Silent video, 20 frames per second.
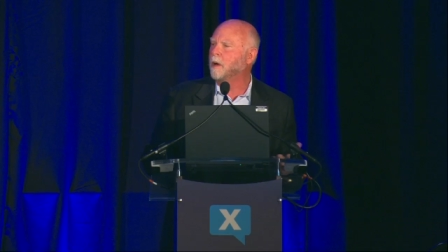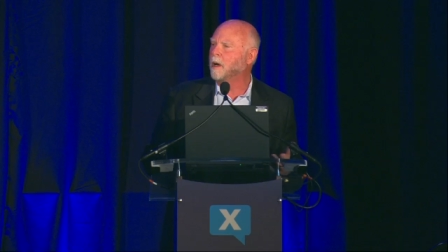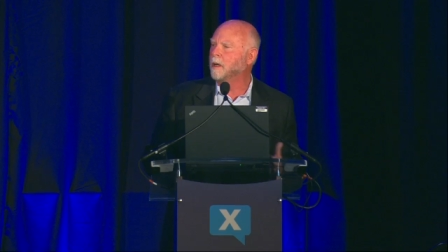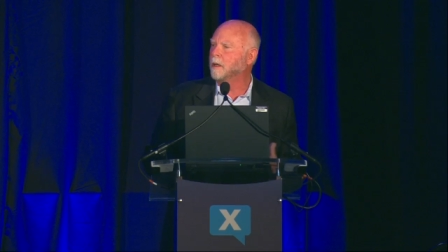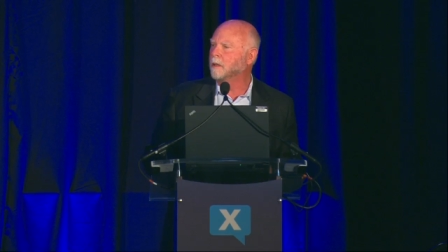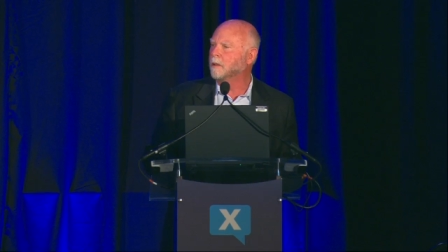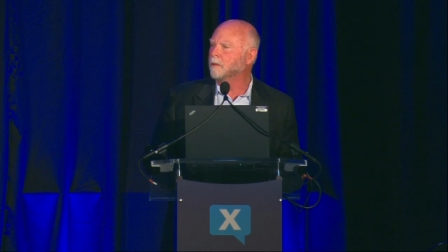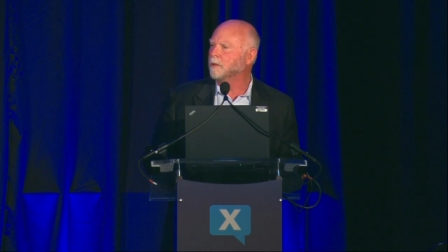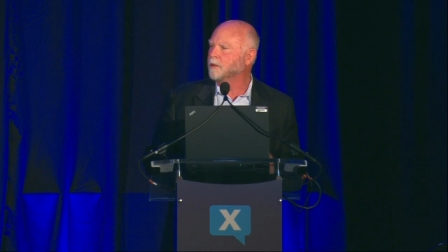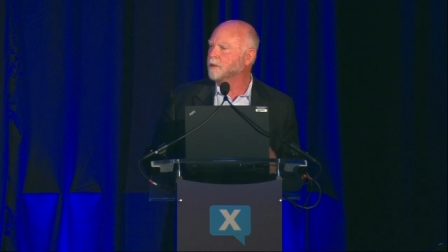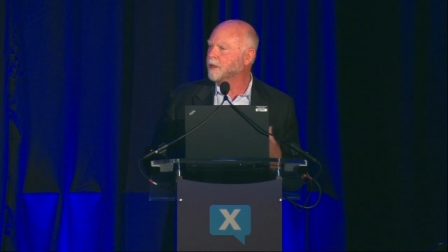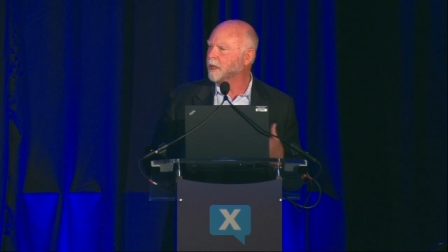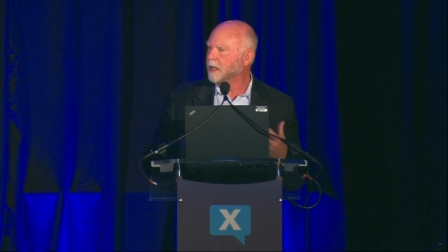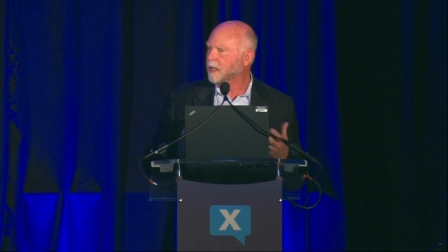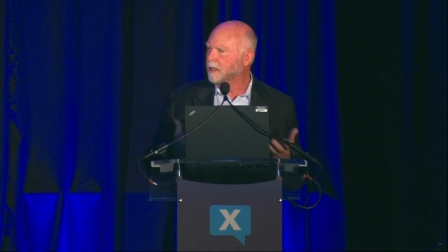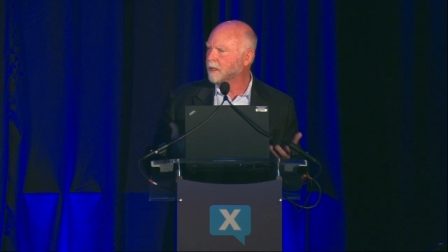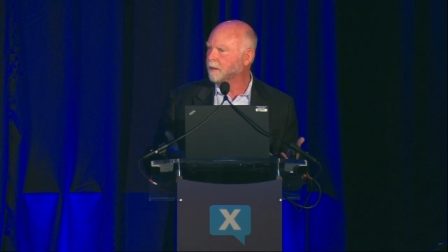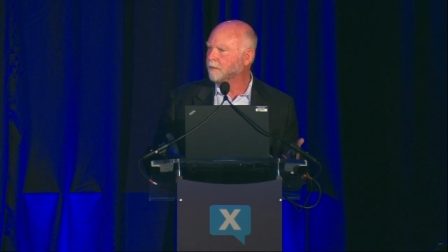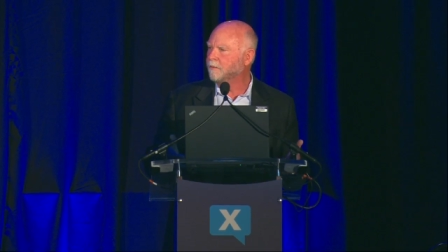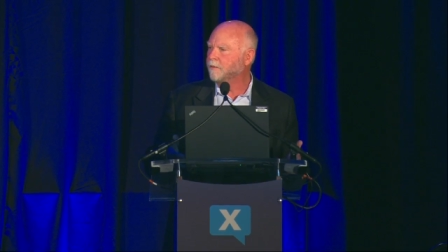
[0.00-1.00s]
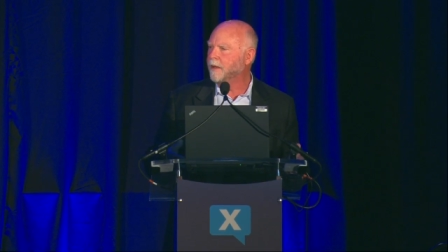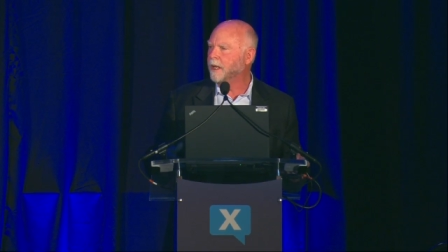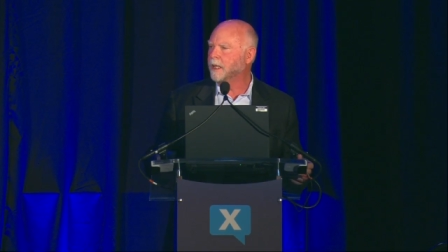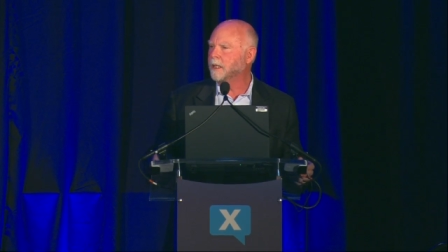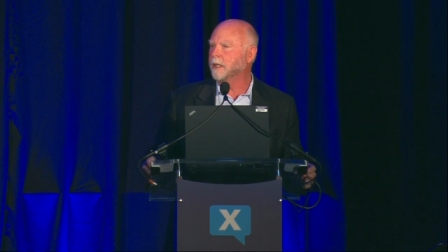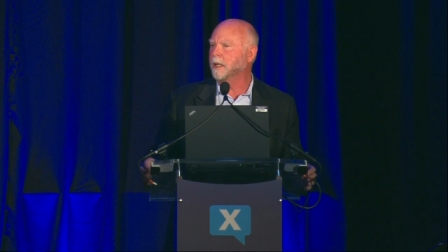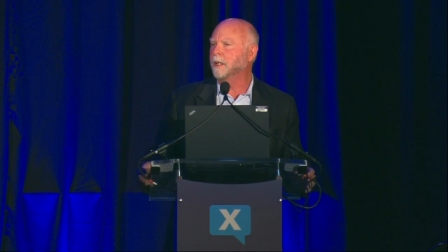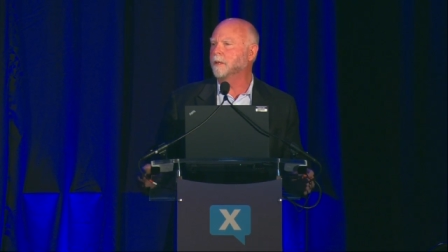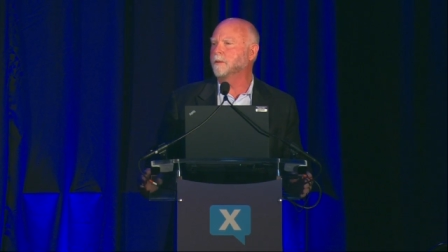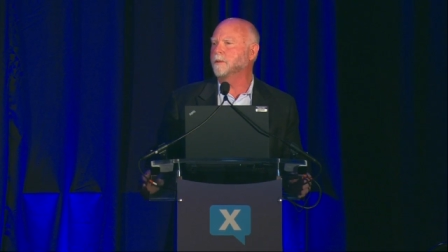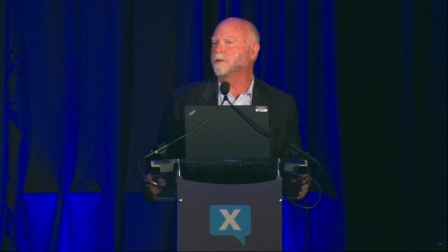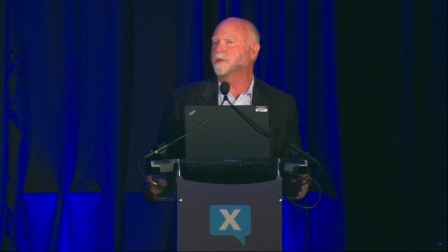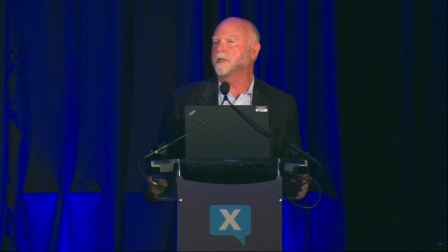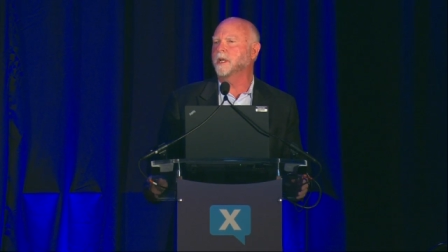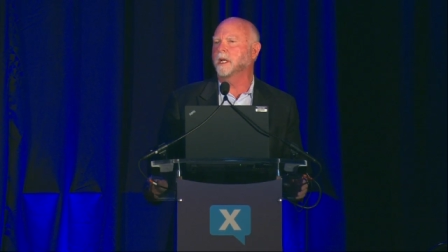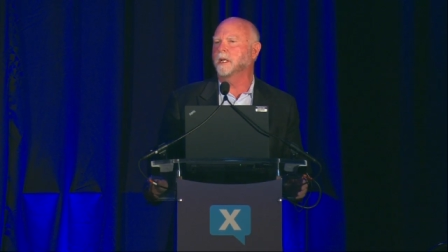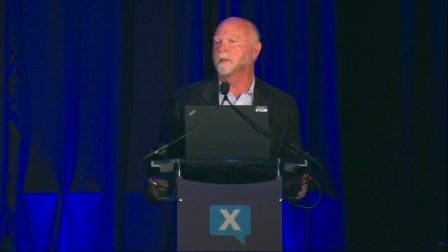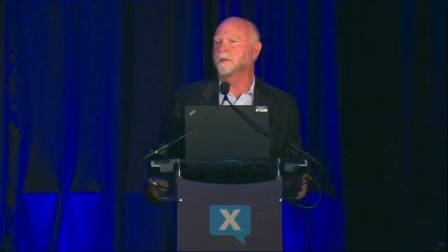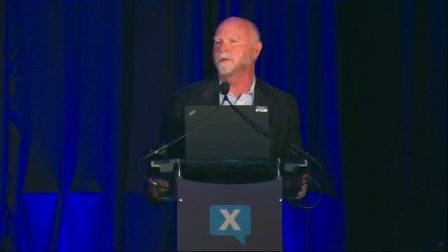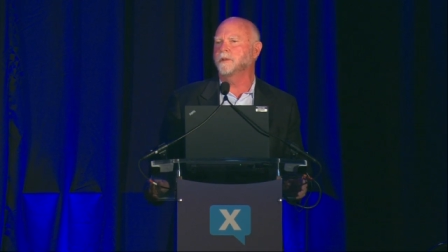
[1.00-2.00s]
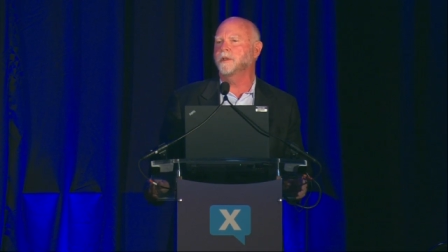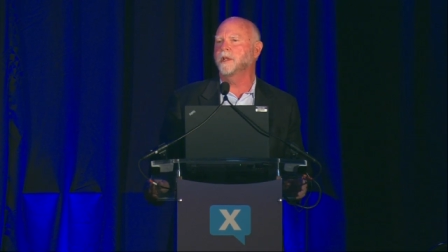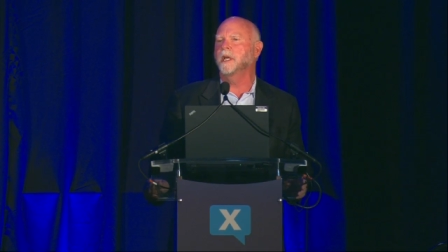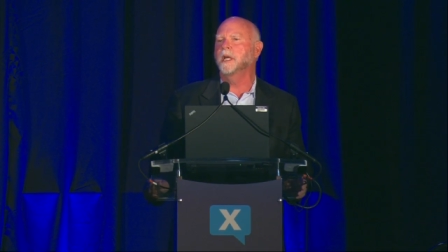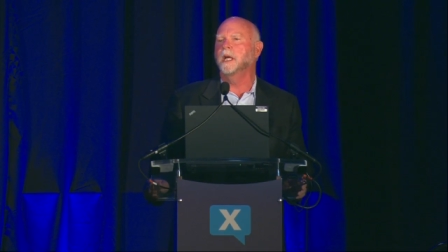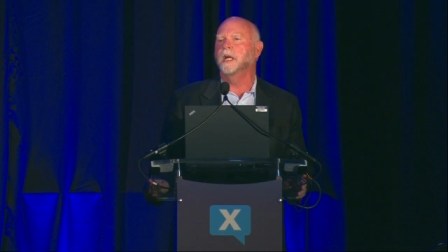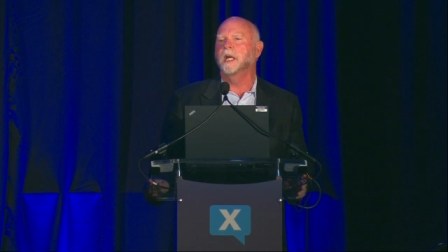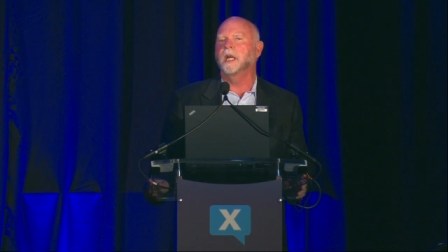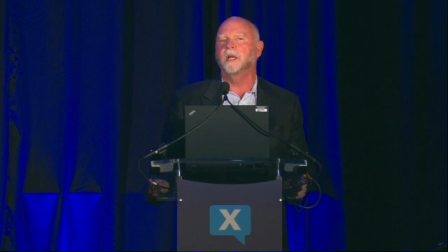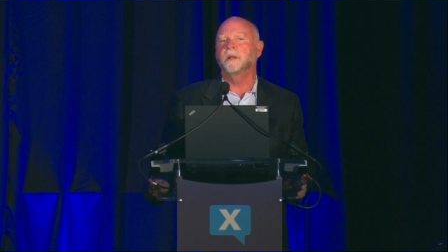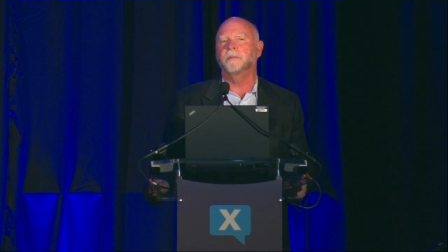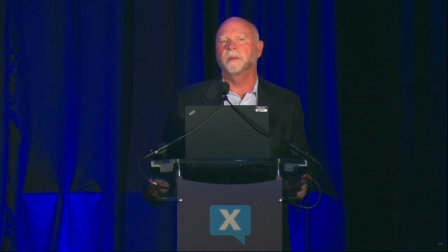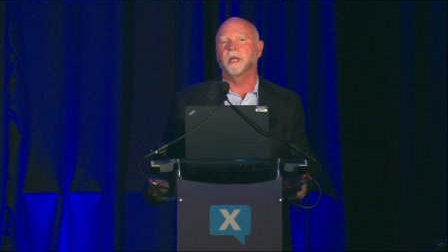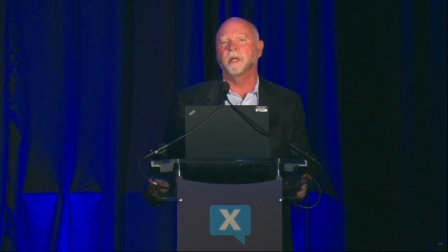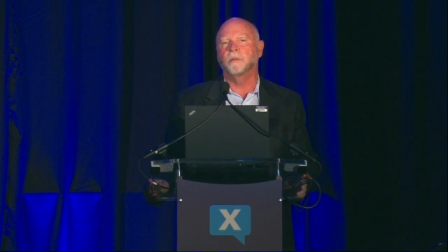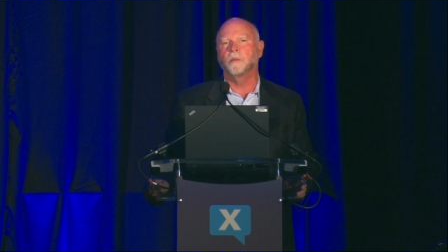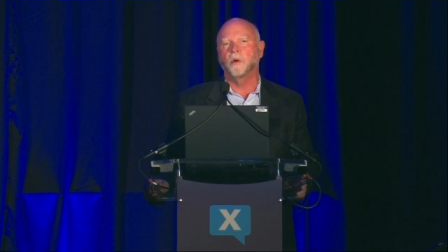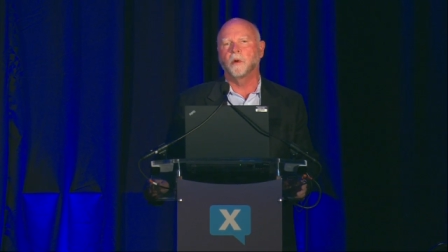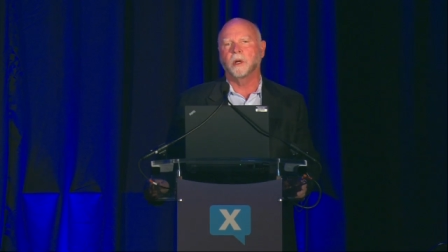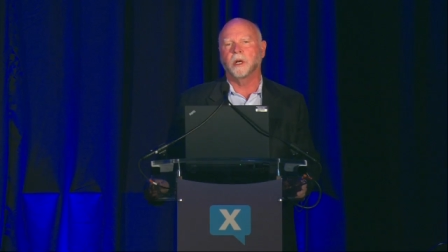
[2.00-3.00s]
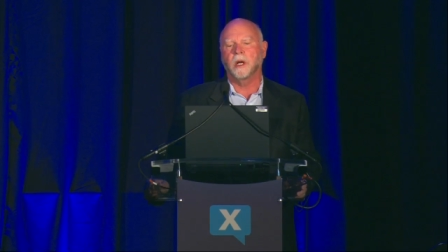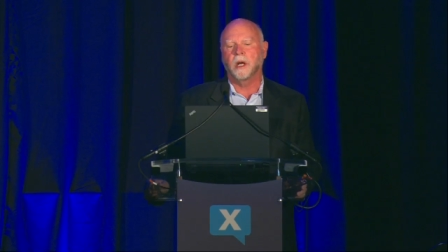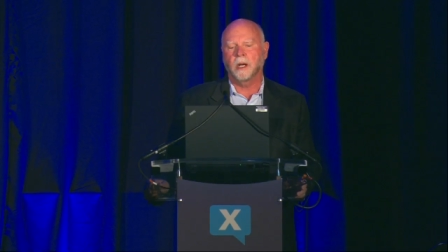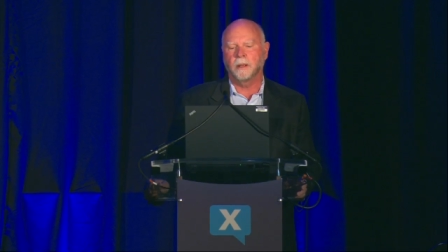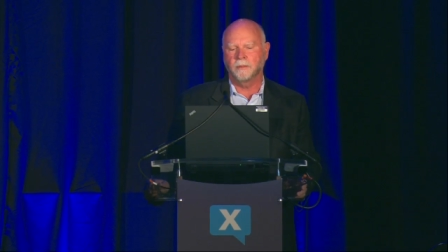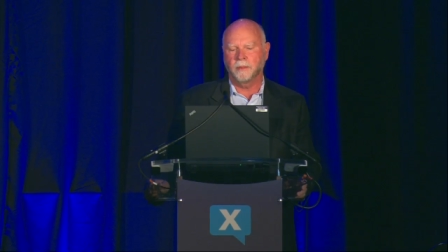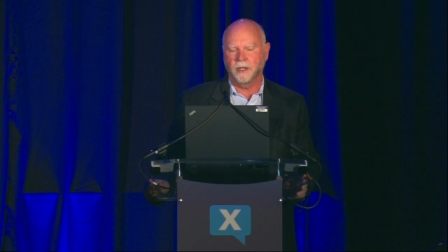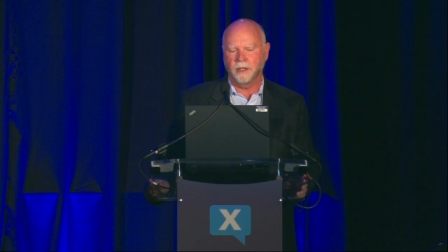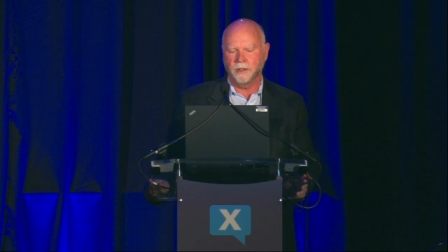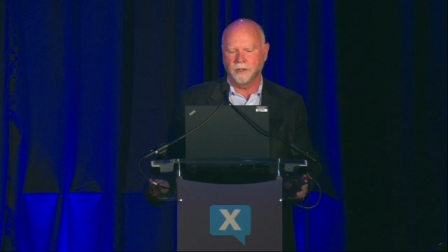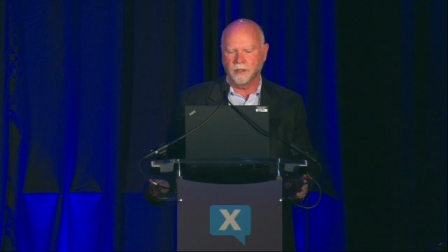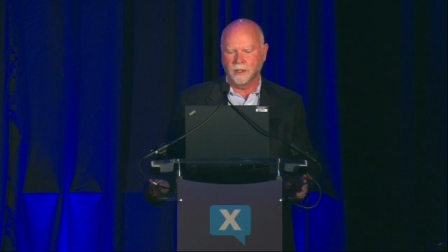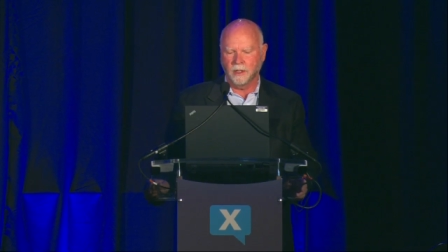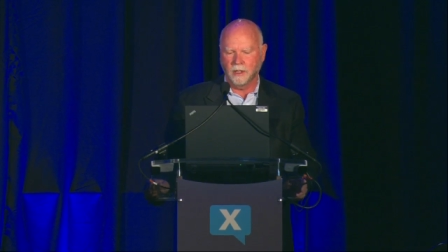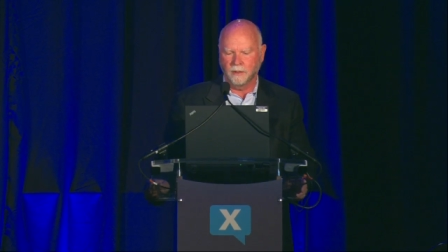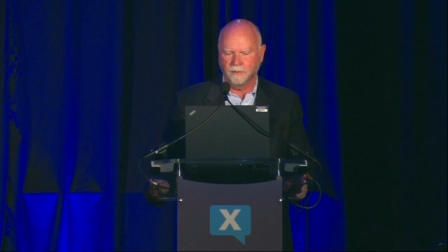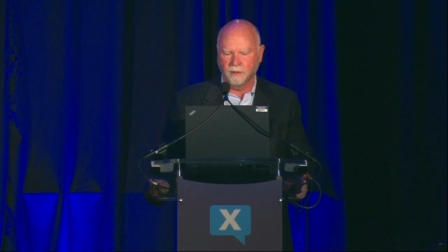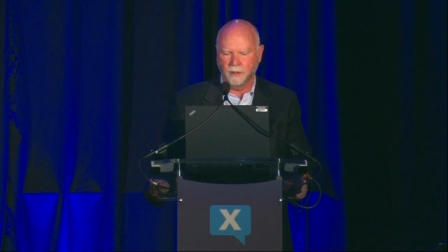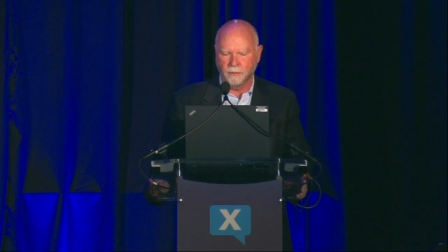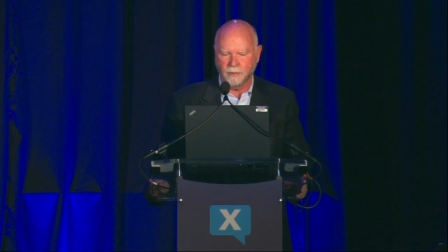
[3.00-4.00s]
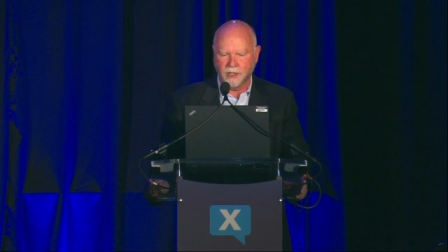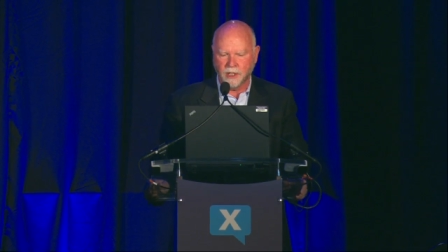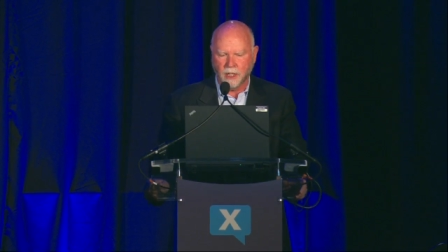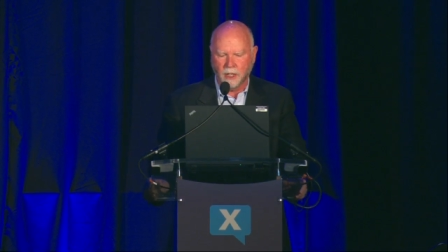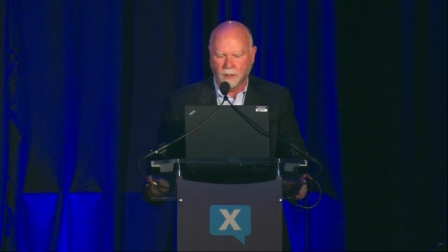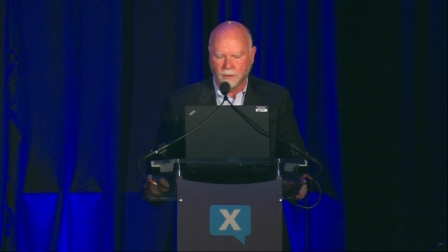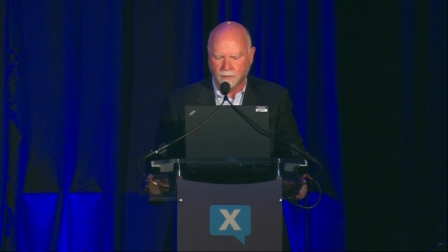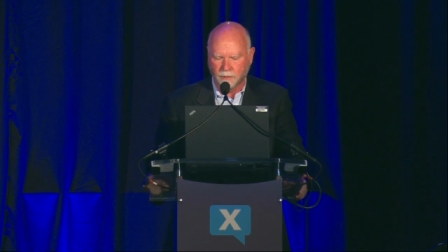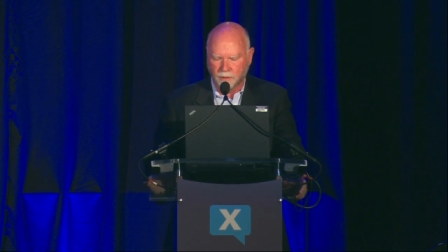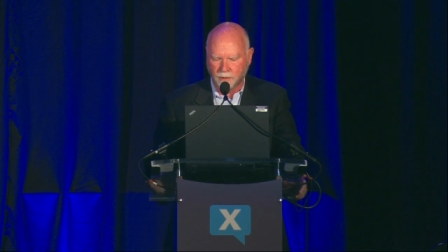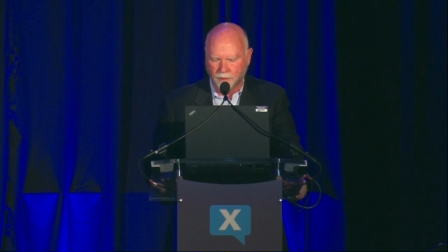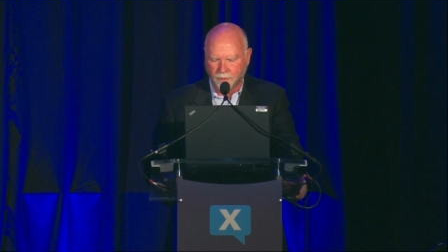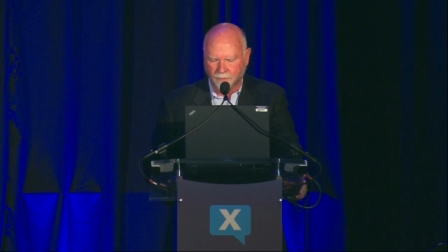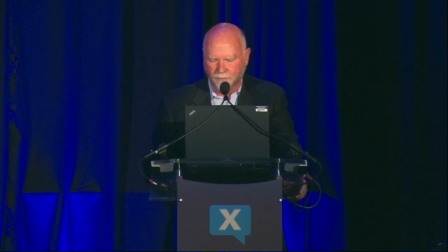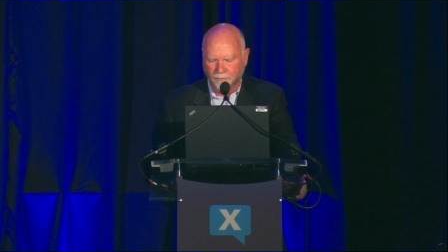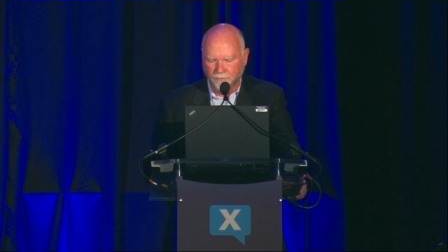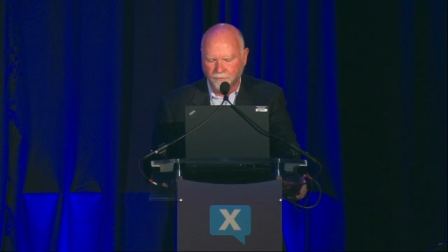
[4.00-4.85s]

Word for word: particles that can infect other cells and make more copies of themselves.